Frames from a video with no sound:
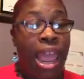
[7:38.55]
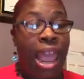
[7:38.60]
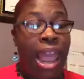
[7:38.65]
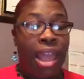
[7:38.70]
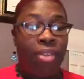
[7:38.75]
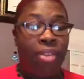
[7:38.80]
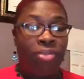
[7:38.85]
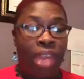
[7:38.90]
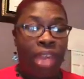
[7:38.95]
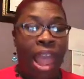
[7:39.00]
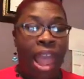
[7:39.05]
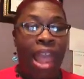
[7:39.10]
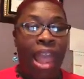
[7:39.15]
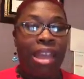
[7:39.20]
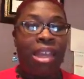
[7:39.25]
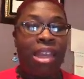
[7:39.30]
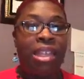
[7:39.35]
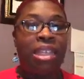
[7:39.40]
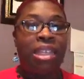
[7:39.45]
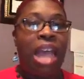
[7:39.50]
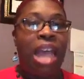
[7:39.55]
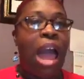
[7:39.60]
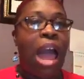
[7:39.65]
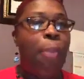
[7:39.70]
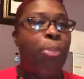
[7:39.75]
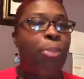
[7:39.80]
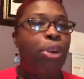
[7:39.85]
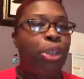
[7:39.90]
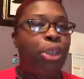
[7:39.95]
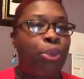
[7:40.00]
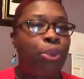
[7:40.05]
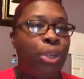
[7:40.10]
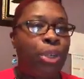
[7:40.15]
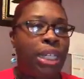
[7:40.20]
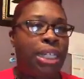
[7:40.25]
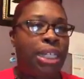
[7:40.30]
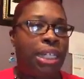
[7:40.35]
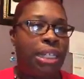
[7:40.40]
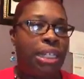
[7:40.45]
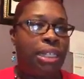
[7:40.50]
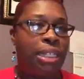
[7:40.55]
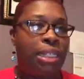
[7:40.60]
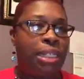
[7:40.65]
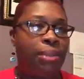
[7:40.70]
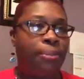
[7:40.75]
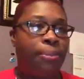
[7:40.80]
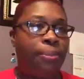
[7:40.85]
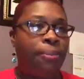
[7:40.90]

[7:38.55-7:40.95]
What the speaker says: and that is opportunities.